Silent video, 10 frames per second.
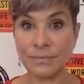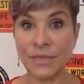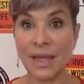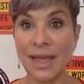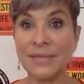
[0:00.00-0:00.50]

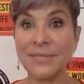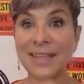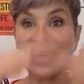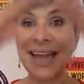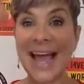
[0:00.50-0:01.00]
Okay. And
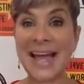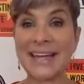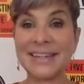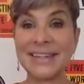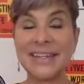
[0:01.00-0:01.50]
then
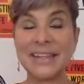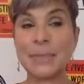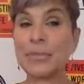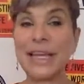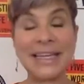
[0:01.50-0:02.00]
add the
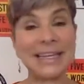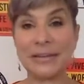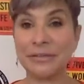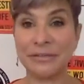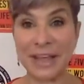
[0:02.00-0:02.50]
blanket
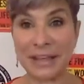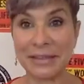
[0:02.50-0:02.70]
of faith.